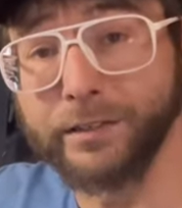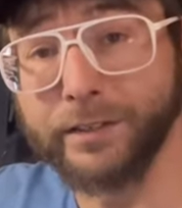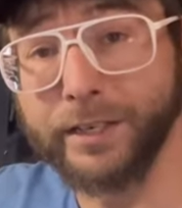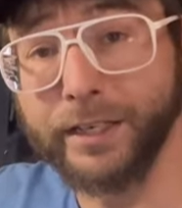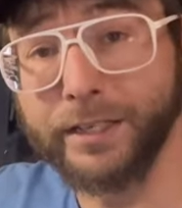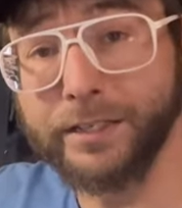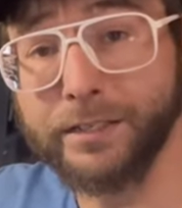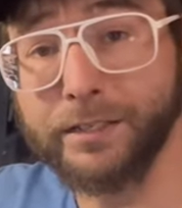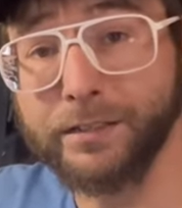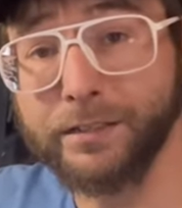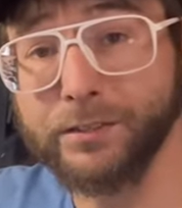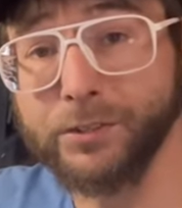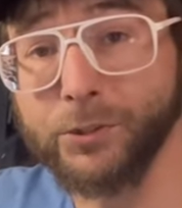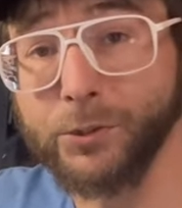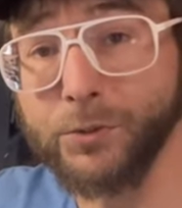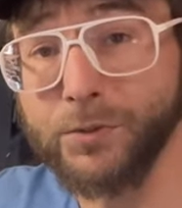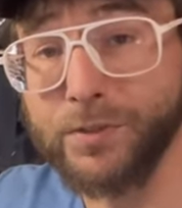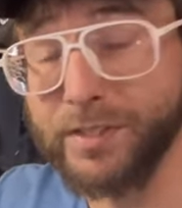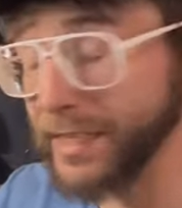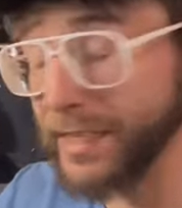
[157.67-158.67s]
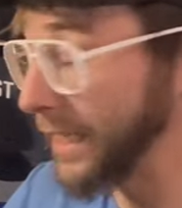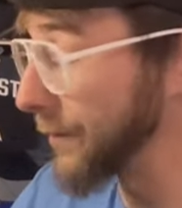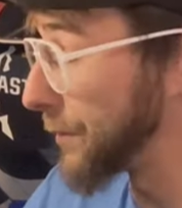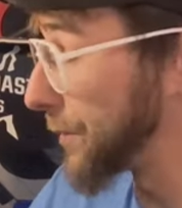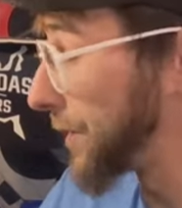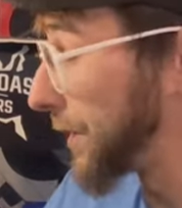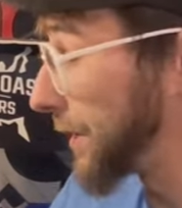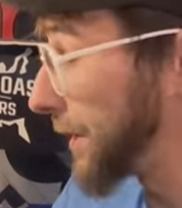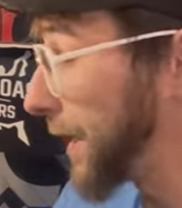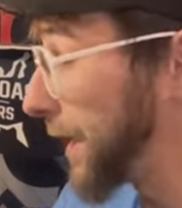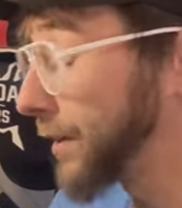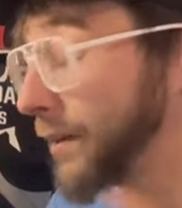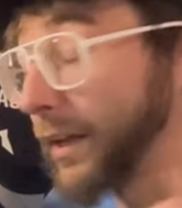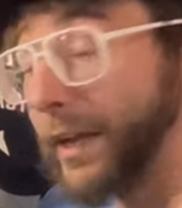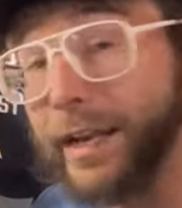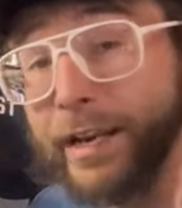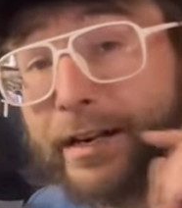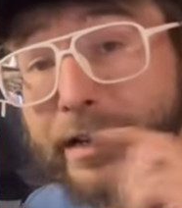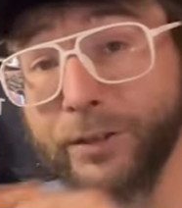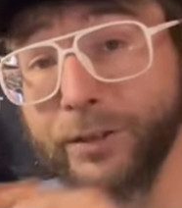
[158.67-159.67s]
nut to sink everything down
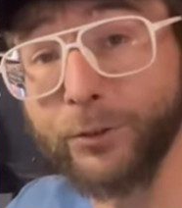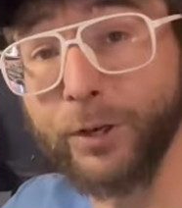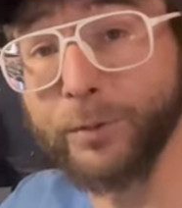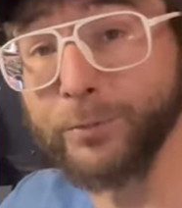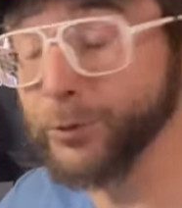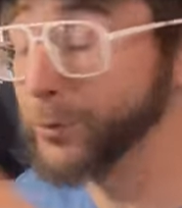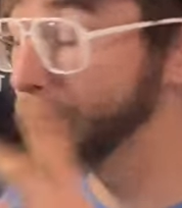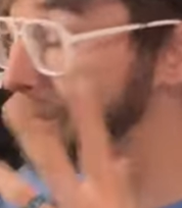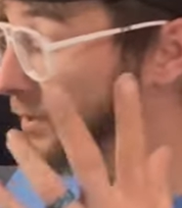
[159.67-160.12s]
and a grub screw